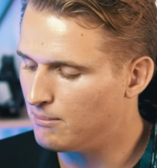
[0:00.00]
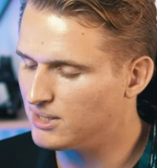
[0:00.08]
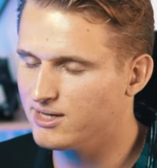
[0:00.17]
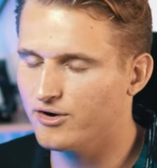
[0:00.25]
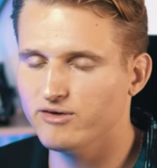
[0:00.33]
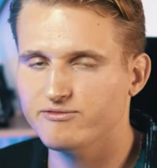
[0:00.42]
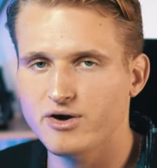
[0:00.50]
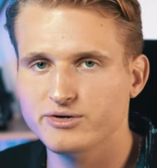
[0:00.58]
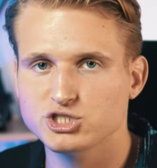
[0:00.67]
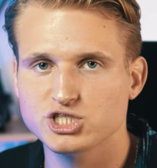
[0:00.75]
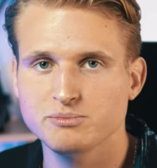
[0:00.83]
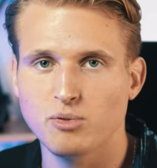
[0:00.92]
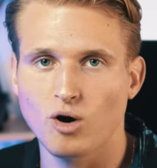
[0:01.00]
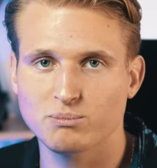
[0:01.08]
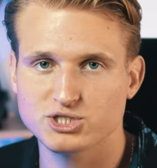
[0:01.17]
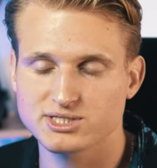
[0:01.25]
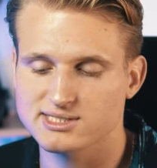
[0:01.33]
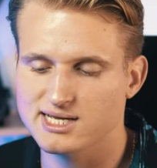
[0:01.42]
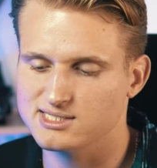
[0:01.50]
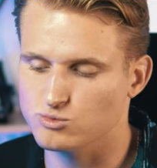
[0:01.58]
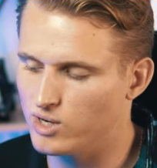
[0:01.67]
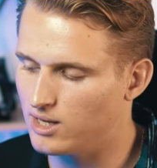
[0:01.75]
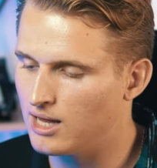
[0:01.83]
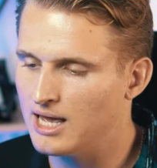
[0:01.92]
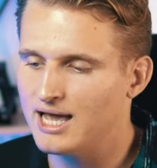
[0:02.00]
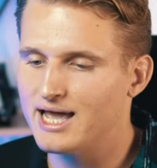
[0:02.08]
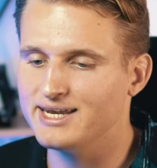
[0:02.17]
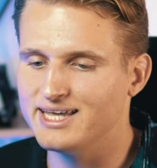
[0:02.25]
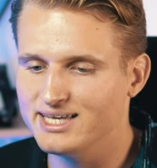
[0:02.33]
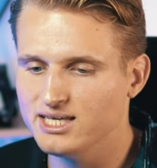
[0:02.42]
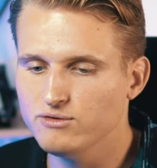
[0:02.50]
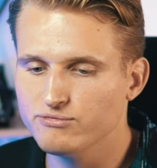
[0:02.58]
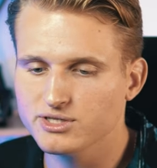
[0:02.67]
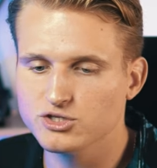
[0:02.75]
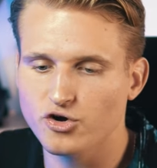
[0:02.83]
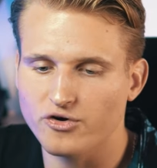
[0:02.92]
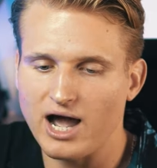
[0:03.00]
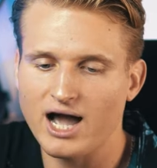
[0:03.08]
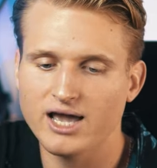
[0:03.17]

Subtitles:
but there are very cheap options as well. And even your